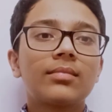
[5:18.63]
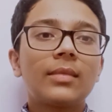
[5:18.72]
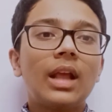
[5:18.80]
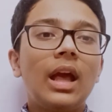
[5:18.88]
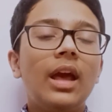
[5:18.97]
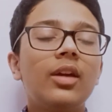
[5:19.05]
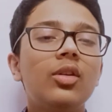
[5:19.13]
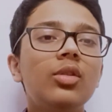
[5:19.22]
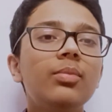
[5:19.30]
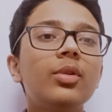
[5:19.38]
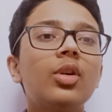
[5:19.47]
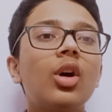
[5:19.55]
I hope
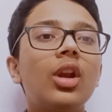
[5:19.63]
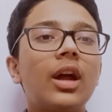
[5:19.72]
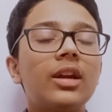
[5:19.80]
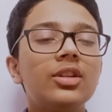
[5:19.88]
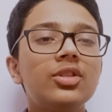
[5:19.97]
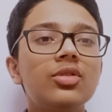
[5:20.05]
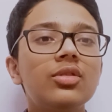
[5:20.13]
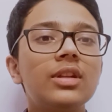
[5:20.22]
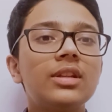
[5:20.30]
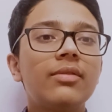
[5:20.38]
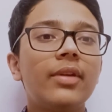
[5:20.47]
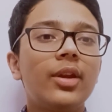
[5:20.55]
you all understood this
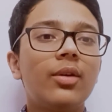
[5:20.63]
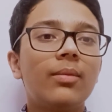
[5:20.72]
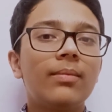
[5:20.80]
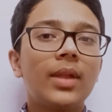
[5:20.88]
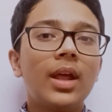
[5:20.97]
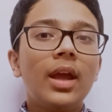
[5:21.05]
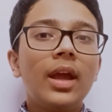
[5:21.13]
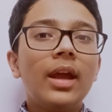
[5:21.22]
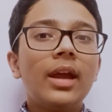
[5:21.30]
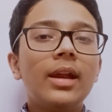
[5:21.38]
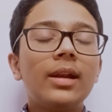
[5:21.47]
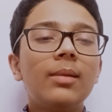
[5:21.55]
video.
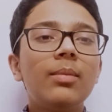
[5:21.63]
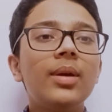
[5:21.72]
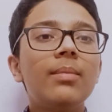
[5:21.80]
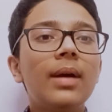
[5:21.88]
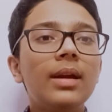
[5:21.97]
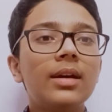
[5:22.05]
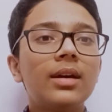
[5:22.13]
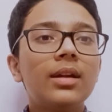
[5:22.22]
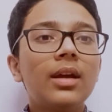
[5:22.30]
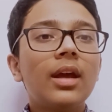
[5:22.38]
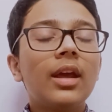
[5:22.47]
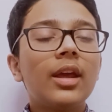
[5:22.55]
It will be better
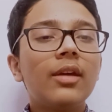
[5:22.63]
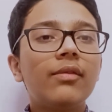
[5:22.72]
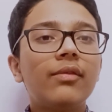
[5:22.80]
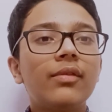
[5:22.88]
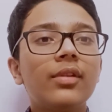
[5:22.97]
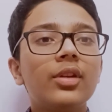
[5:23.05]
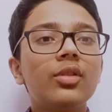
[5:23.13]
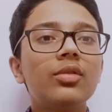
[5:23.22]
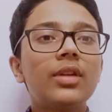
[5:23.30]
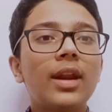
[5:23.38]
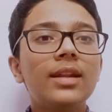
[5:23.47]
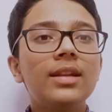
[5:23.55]
if you
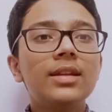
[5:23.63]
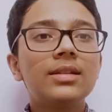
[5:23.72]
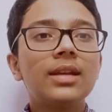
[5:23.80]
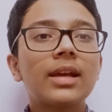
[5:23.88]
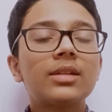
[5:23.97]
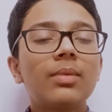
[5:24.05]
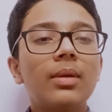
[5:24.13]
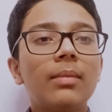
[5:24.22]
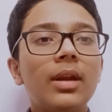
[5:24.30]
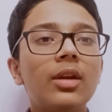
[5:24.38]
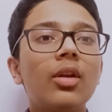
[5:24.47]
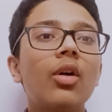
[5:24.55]
try this
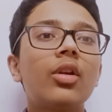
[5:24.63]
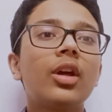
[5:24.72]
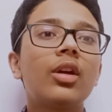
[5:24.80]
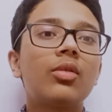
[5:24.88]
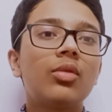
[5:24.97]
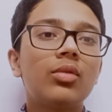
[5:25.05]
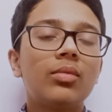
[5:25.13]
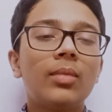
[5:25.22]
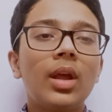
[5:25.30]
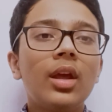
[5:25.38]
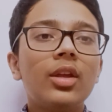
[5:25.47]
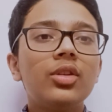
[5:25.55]
experiment on your own.
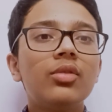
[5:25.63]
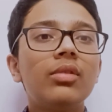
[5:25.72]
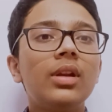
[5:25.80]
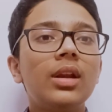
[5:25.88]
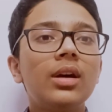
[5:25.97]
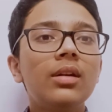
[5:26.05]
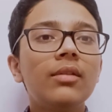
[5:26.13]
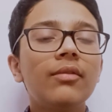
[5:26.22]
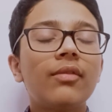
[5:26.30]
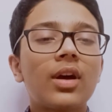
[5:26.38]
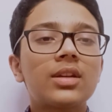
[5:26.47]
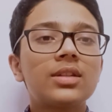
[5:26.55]
You will learn
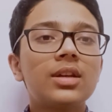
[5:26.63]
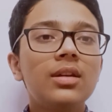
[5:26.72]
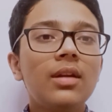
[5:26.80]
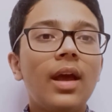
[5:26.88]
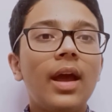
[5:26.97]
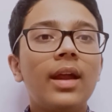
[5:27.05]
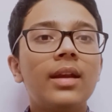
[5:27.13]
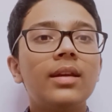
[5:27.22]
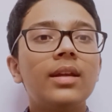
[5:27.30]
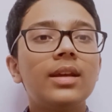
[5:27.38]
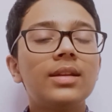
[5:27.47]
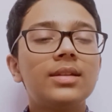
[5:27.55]
faster and
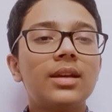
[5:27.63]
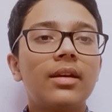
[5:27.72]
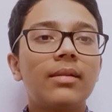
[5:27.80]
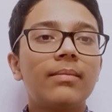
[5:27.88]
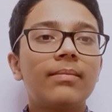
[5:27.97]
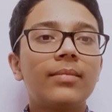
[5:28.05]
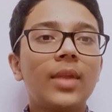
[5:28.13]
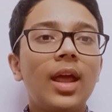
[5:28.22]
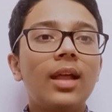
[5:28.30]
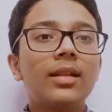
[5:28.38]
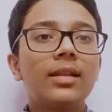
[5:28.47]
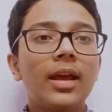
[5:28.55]
easier.
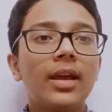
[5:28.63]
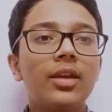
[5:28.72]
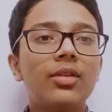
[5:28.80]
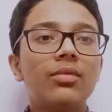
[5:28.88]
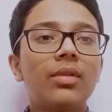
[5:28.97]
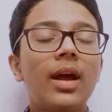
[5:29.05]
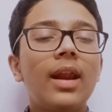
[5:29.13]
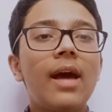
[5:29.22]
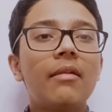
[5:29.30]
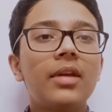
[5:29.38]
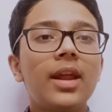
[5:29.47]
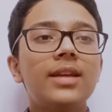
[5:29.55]
Thank you and have a
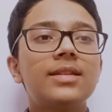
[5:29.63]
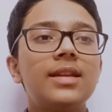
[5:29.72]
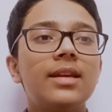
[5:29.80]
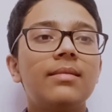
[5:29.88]
nice day.